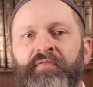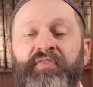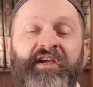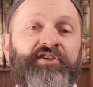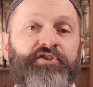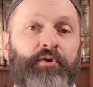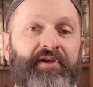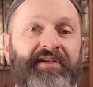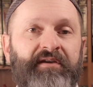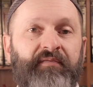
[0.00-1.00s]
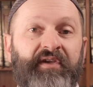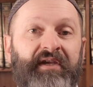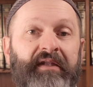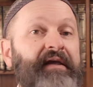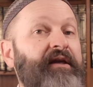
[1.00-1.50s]
the ketonet,
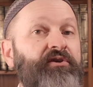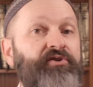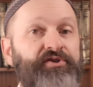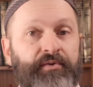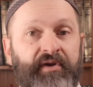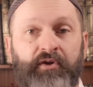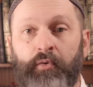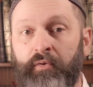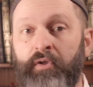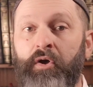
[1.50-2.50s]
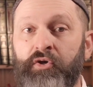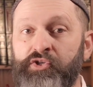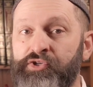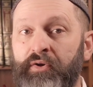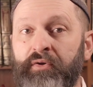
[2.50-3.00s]
the linen tunic or long
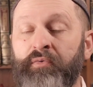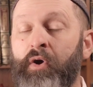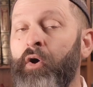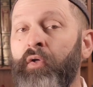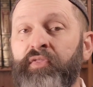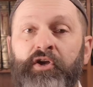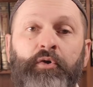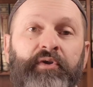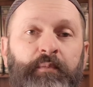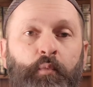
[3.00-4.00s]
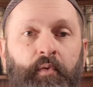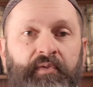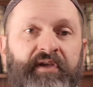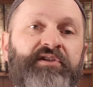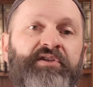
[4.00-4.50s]
shirt, all the Kohanim wore
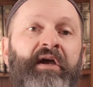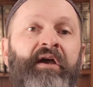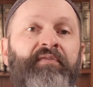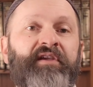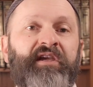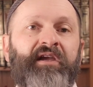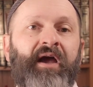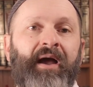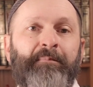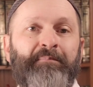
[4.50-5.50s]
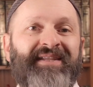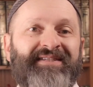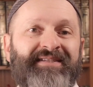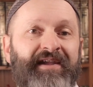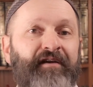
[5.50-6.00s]
these. The
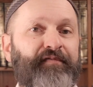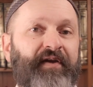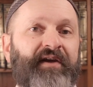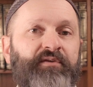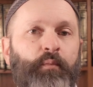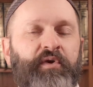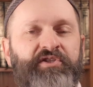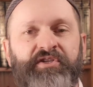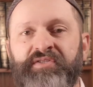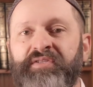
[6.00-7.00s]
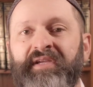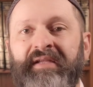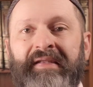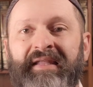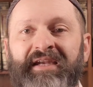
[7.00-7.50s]
mitznefet, which is
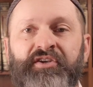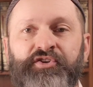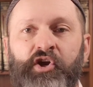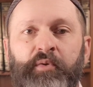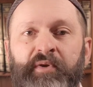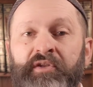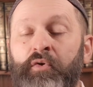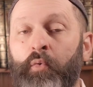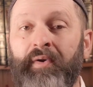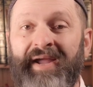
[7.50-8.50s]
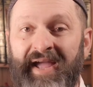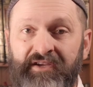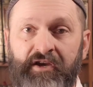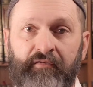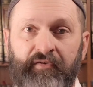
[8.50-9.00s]
the linen turban or
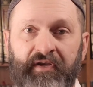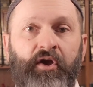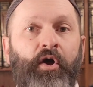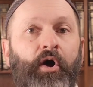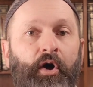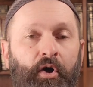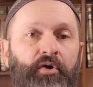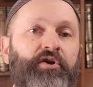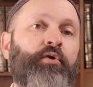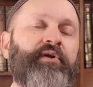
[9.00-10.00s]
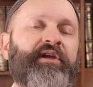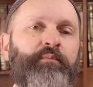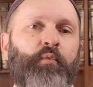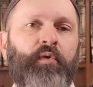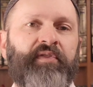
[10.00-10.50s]
head covering, all
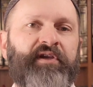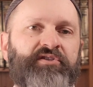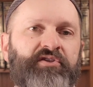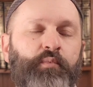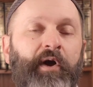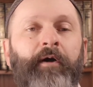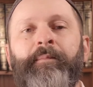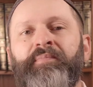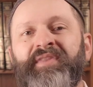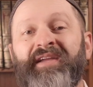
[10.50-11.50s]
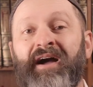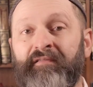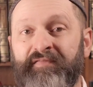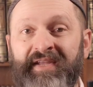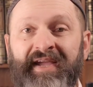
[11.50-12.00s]
Kohanim wore these as well. The
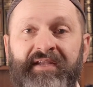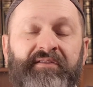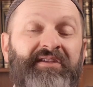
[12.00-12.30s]
avnet,